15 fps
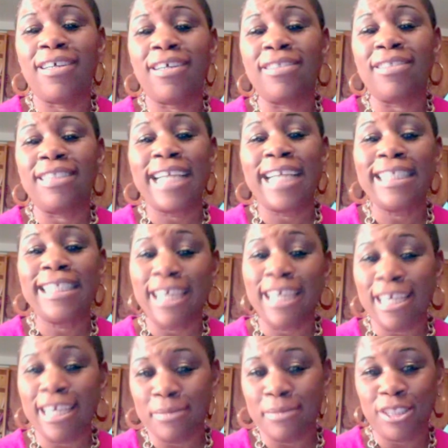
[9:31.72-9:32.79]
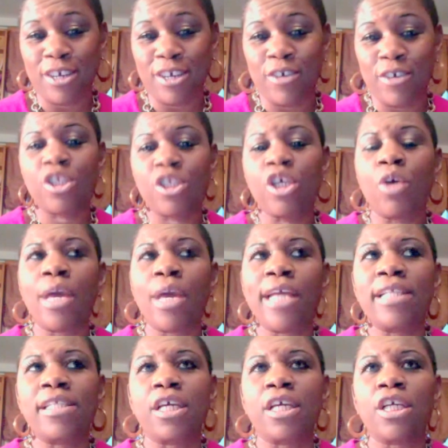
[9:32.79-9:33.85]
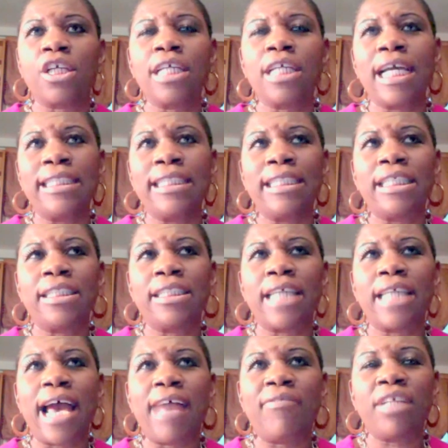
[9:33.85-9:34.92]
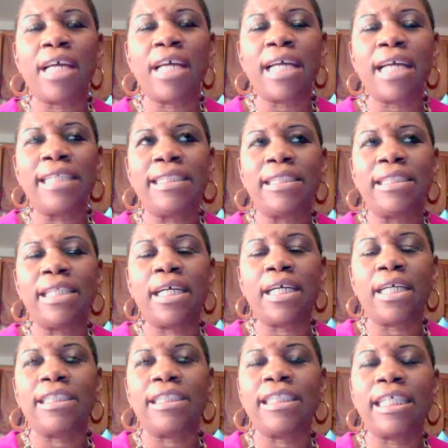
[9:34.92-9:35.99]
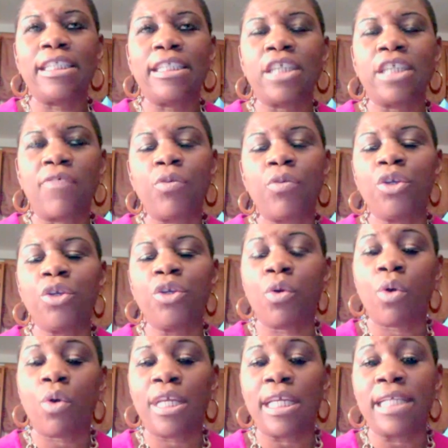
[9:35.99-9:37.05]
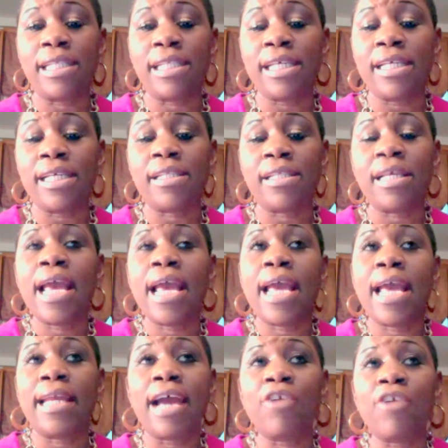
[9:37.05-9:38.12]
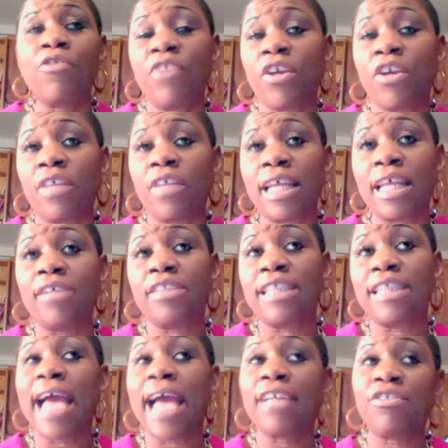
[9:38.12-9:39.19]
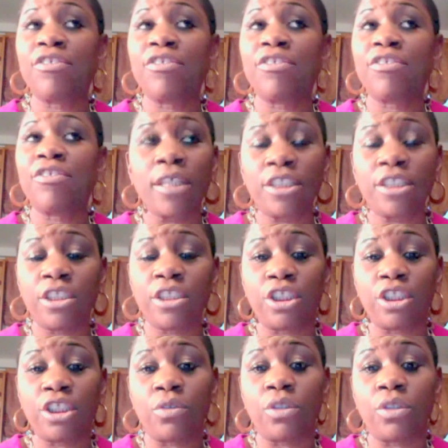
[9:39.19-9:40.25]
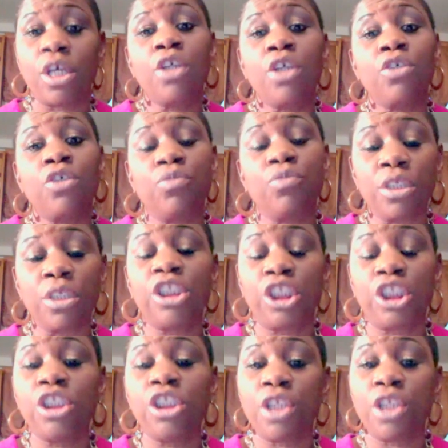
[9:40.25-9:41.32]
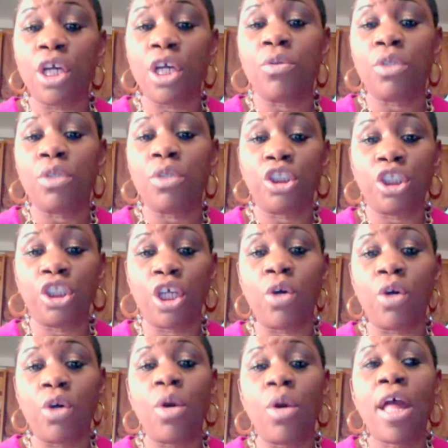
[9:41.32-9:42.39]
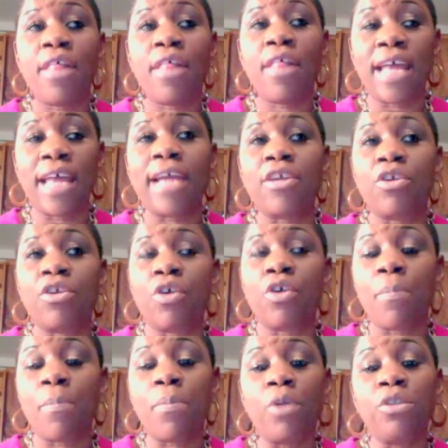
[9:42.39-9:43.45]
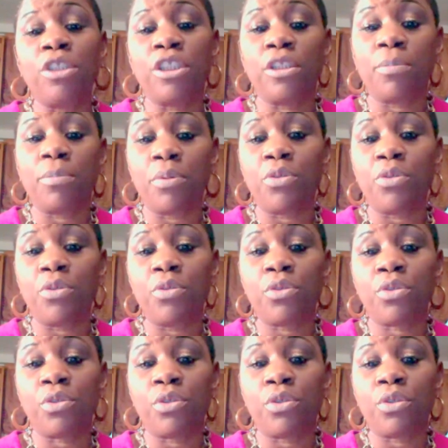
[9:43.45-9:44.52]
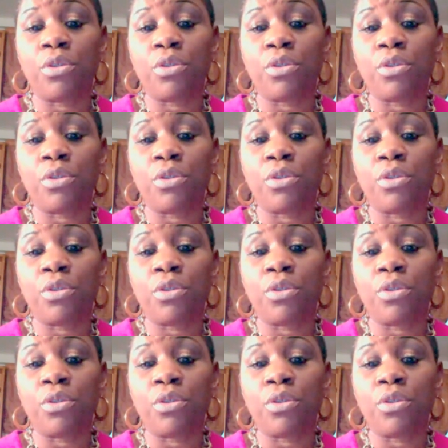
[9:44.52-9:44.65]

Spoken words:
daytime show. So it's a good idea to have a sense of who your audience is, and how you figure that out is actually watch the shows. You really should know the show that you're approaching the producer